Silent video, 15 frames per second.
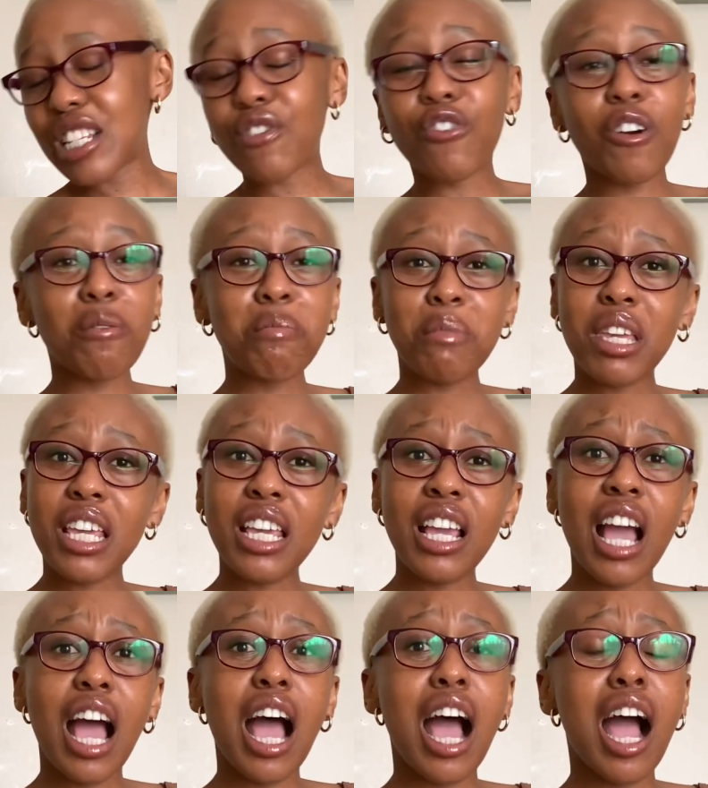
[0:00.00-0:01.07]
from me.
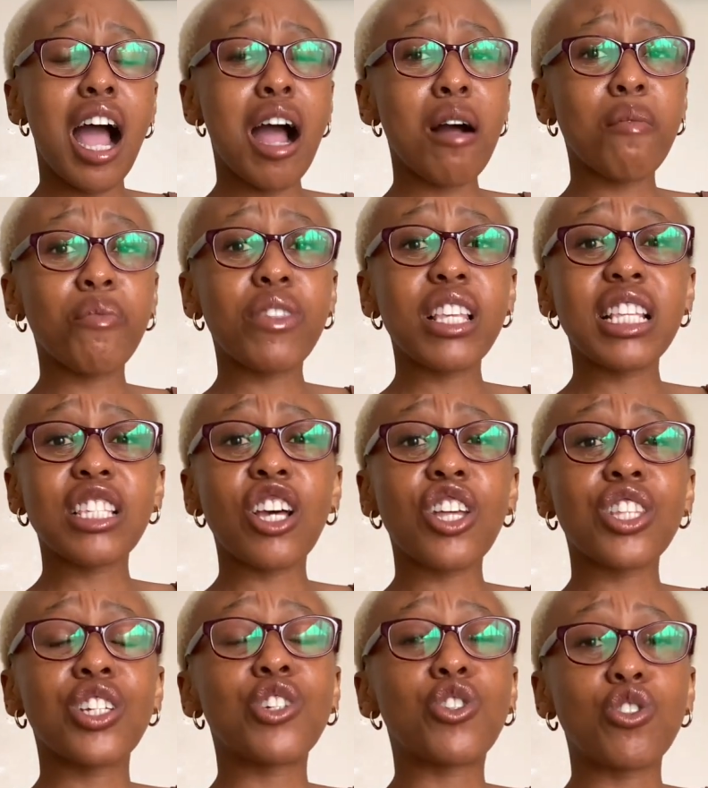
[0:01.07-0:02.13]
These are
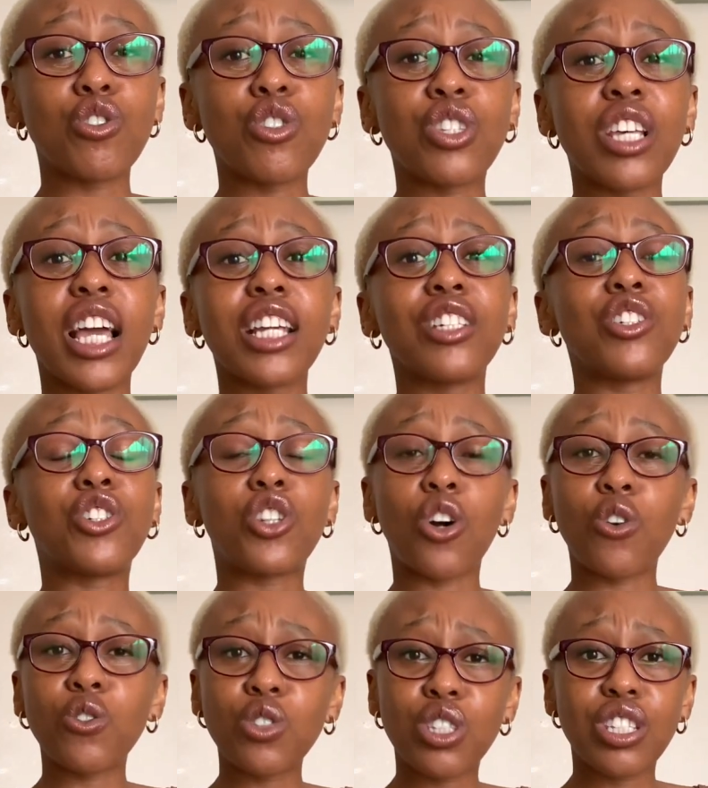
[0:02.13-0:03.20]
the do's and
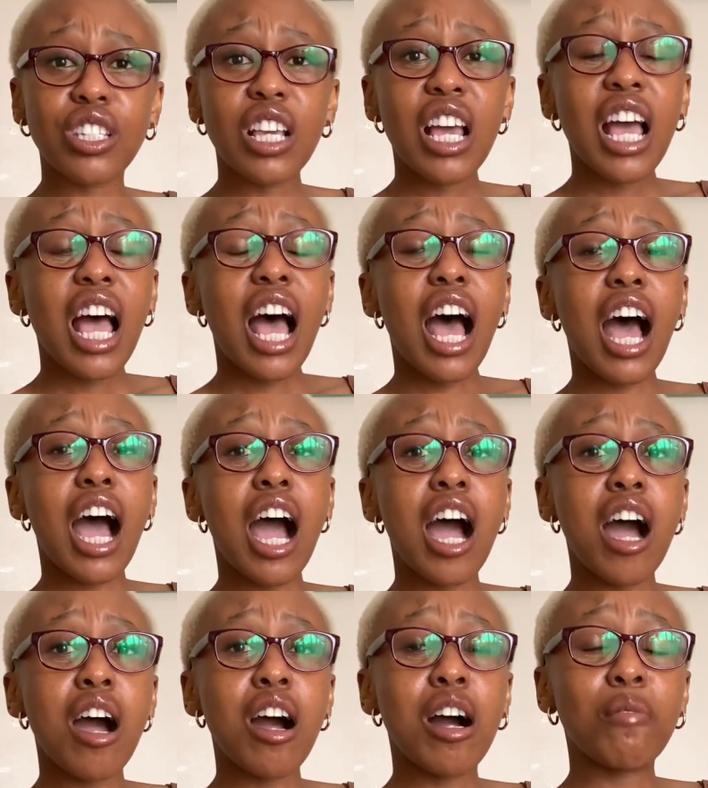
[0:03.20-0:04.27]
don'ts
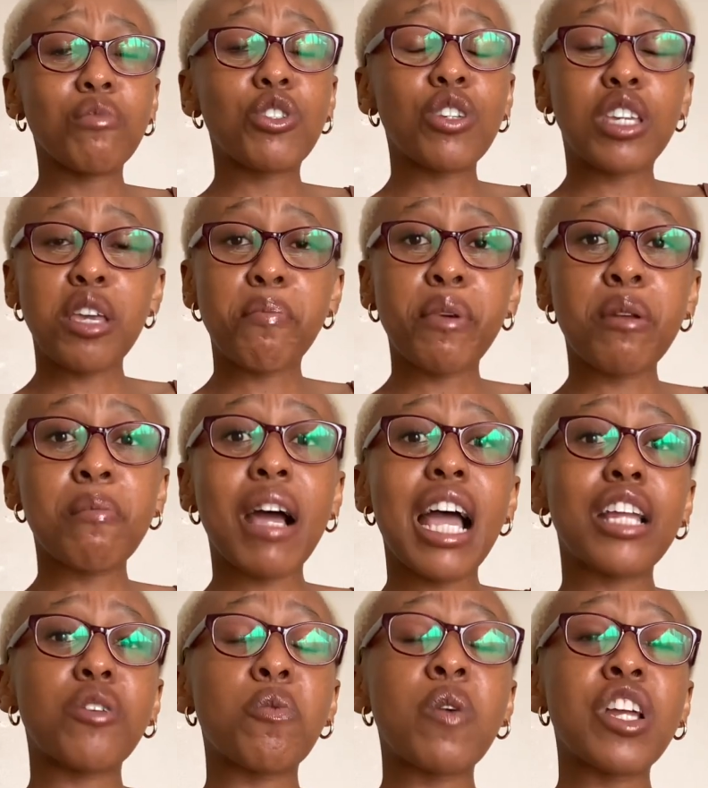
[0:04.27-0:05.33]
to keep in
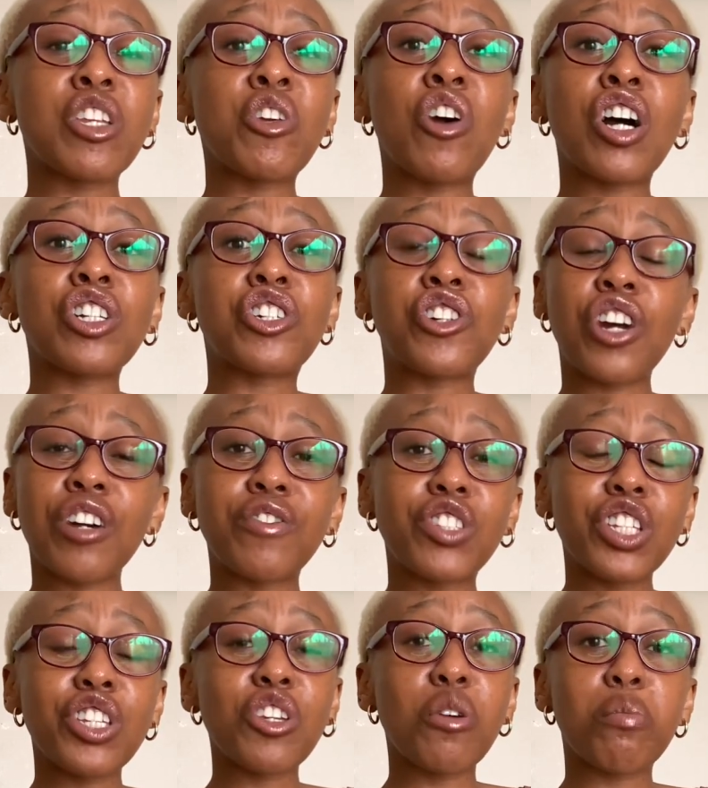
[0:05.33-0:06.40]
mind when you are
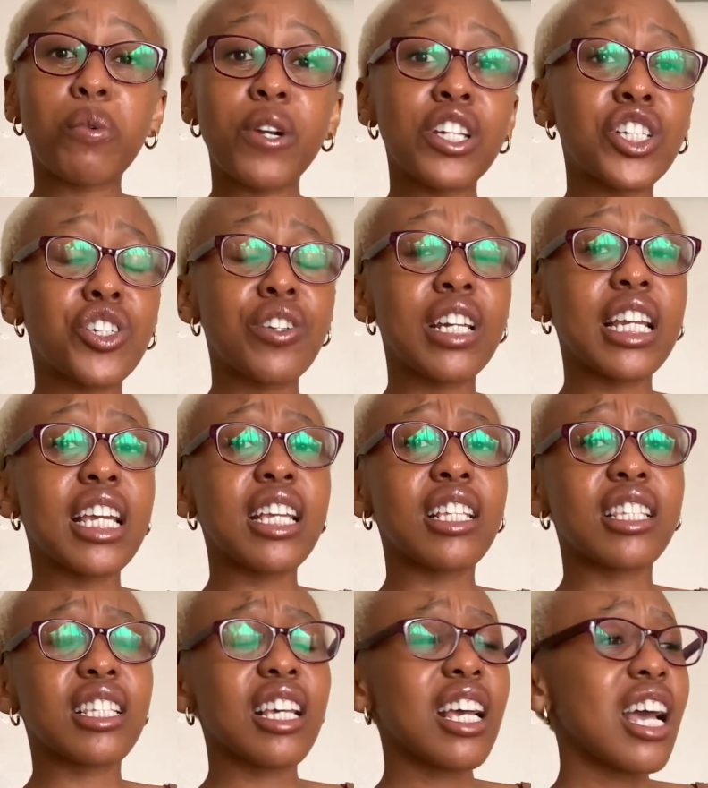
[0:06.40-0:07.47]
drafting your press
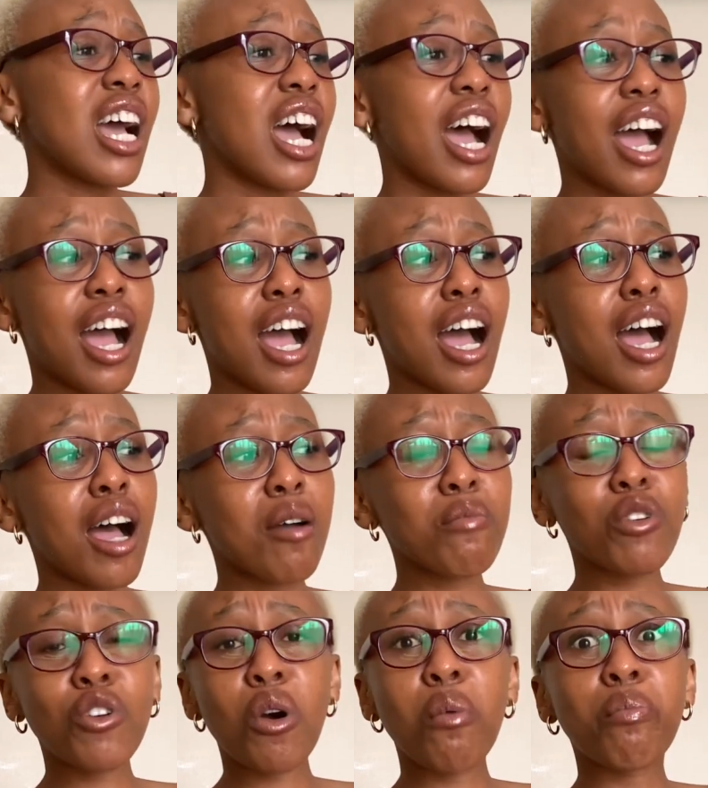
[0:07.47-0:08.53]
release.
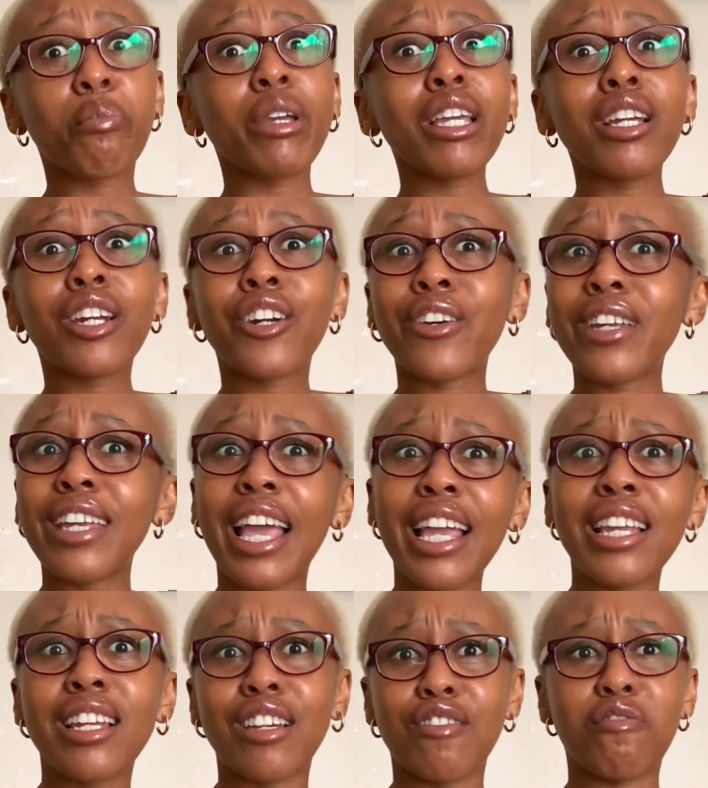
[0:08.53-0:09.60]
Be
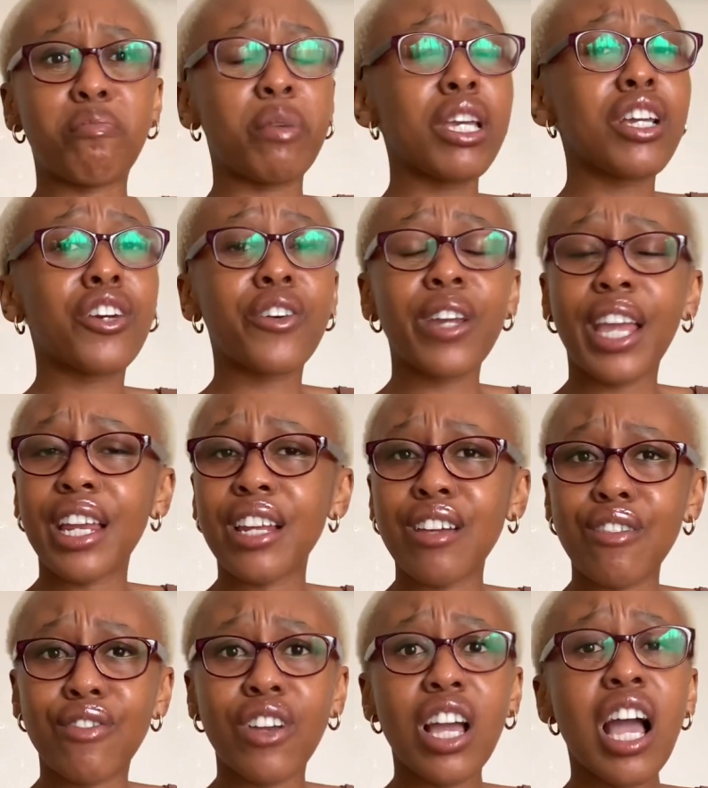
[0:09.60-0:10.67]

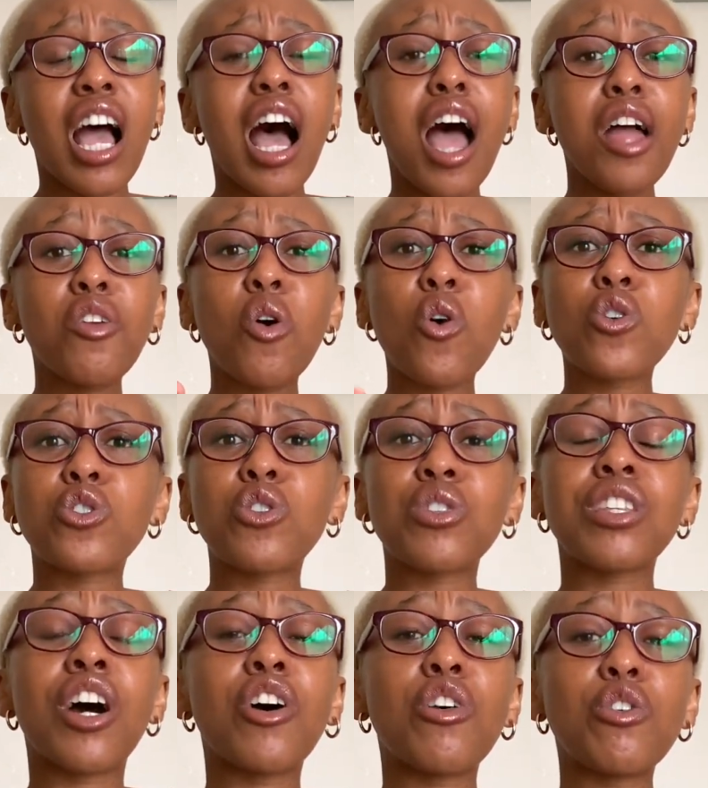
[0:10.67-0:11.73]
creative, and also
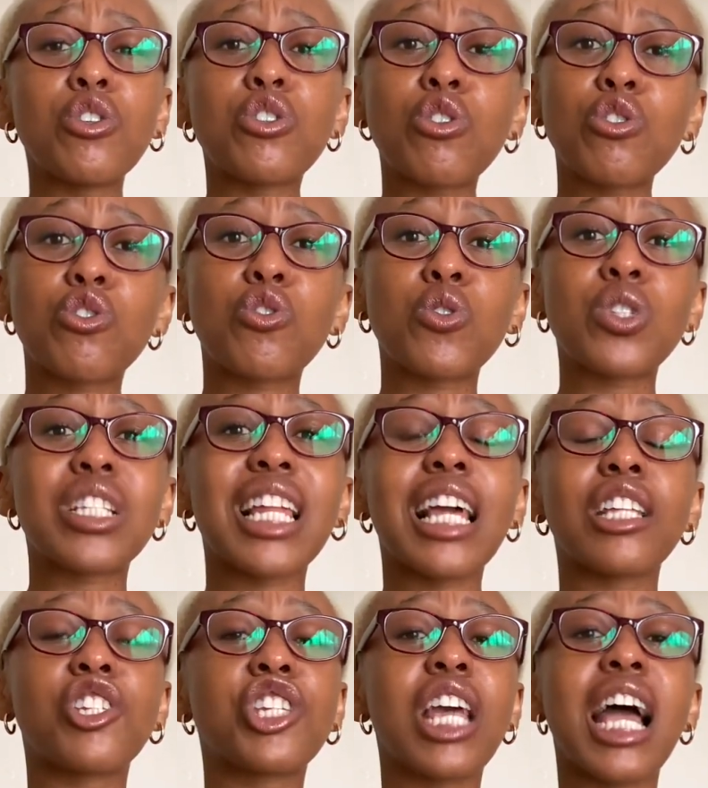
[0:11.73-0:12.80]
there are also tools
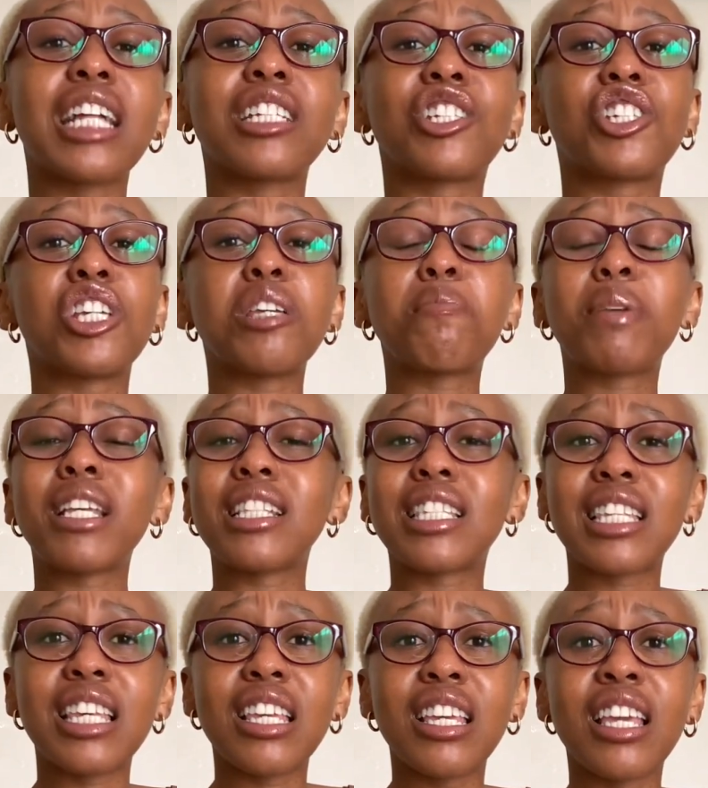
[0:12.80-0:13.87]
like
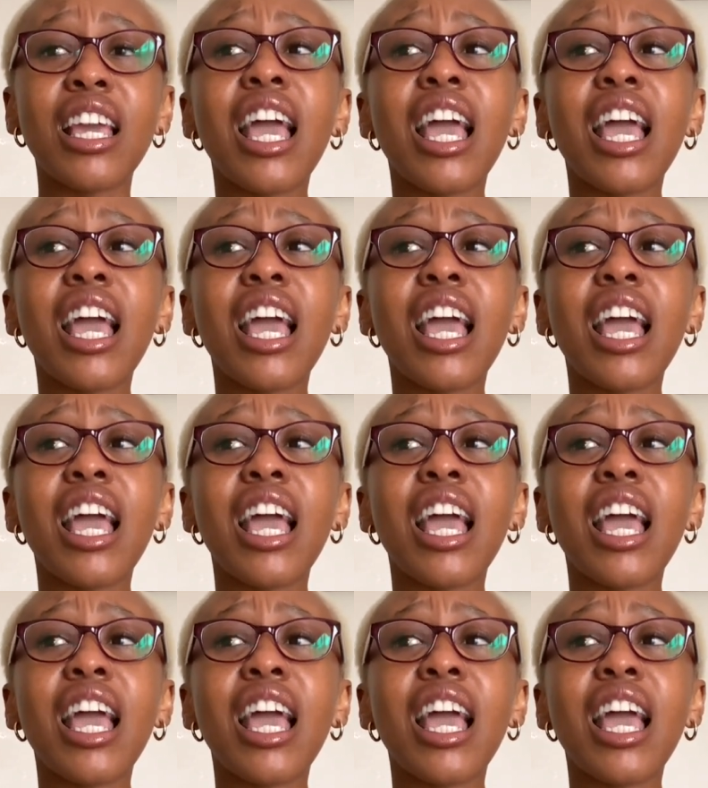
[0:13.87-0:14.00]
ChatGPT